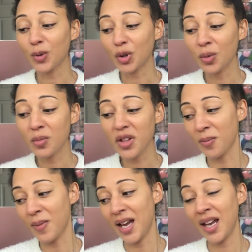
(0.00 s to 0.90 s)
would come with
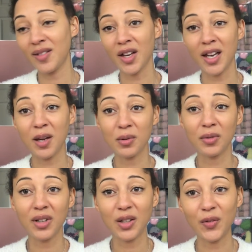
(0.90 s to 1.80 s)
me, that he would
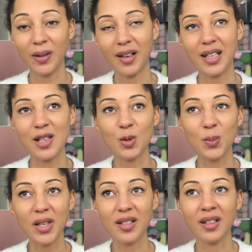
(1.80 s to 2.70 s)
really feel like he was
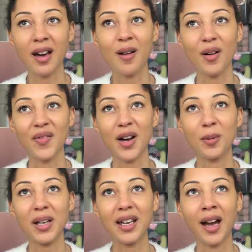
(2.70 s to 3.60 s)
missing out on that
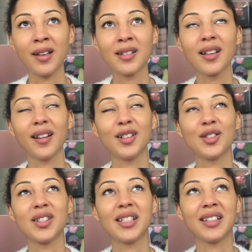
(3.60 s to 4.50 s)
weekend, and I
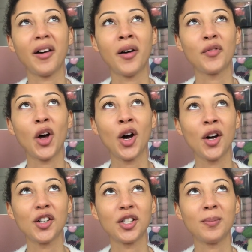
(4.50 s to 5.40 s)
just didn't have the
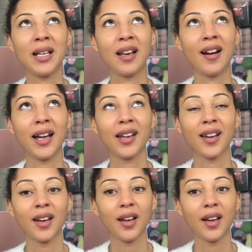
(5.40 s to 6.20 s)
heart to be like,